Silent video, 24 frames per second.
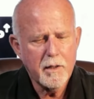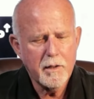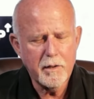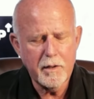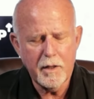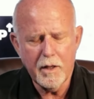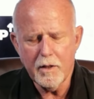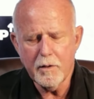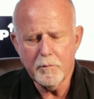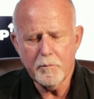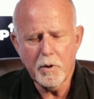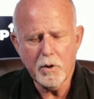
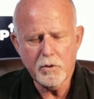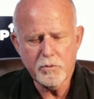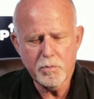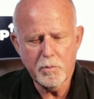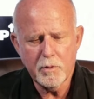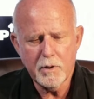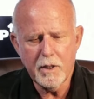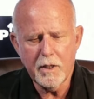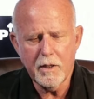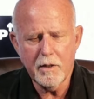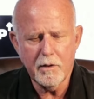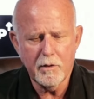Now, the
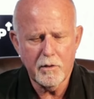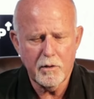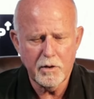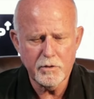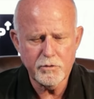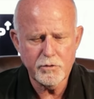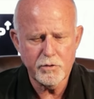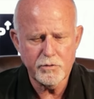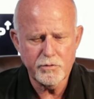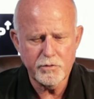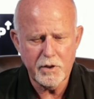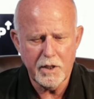Post-Millennial
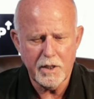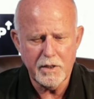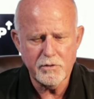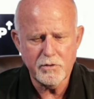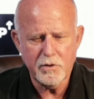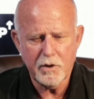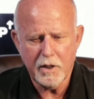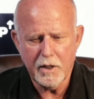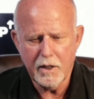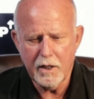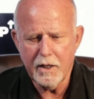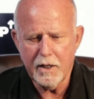also says
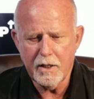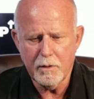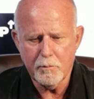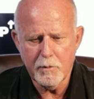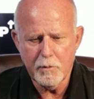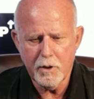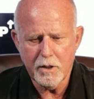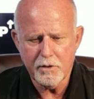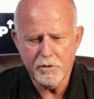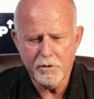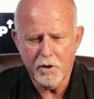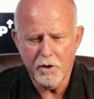the Canadian
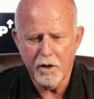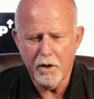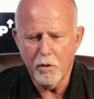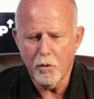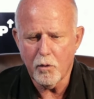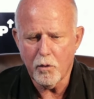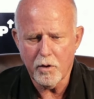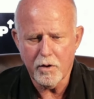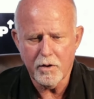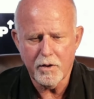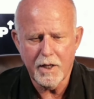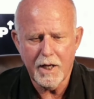military
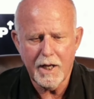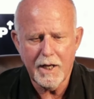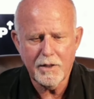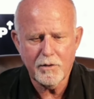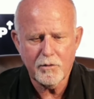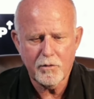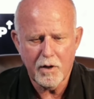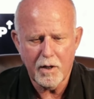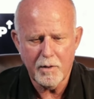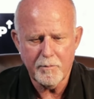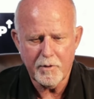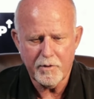ordered
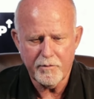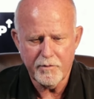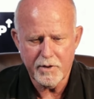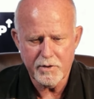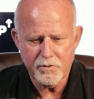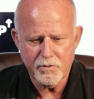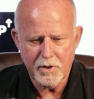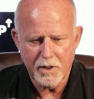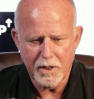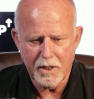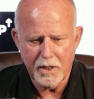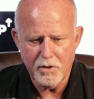hate crime
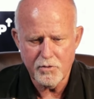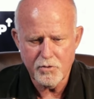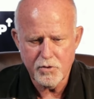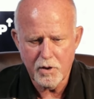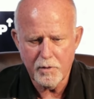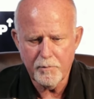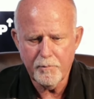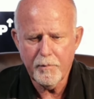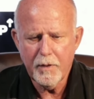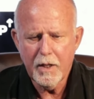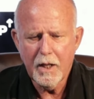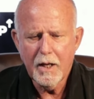
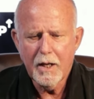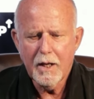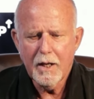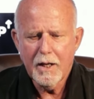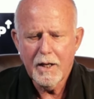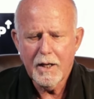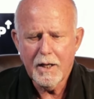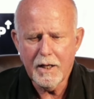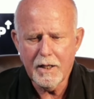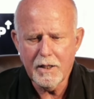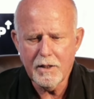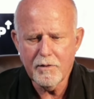investigation
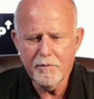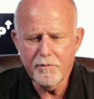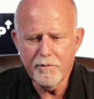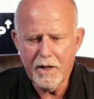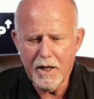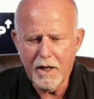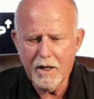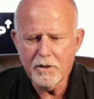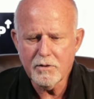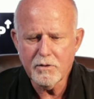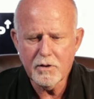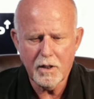into
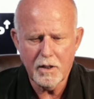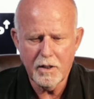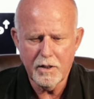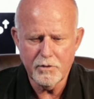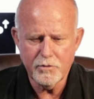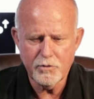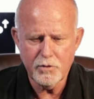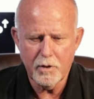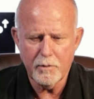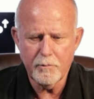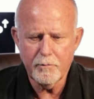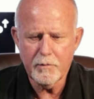
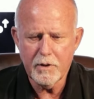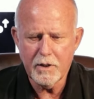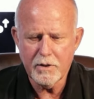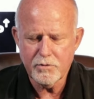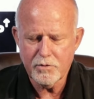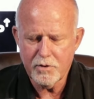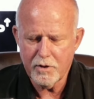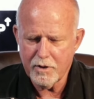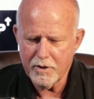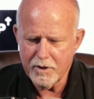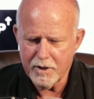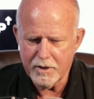vandalism,
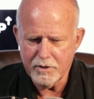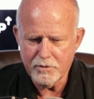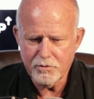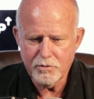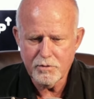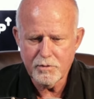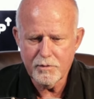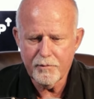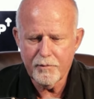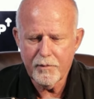listen to this,